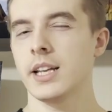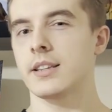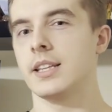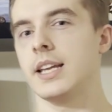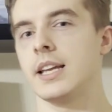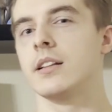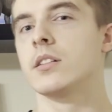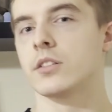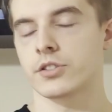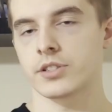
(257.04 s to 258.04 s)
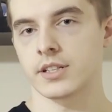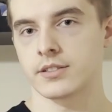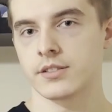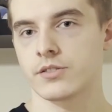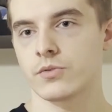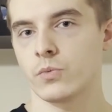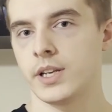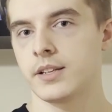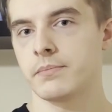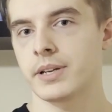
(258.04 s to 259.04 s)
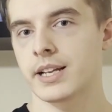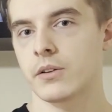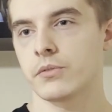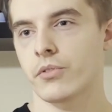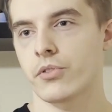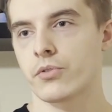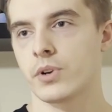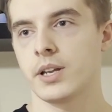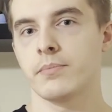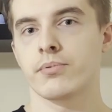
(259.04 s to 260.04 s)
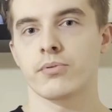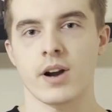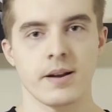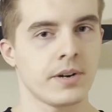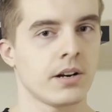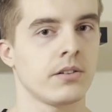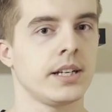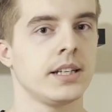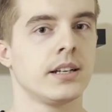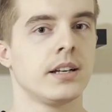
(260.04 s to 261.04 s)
at the English sentence, we can pick out three primary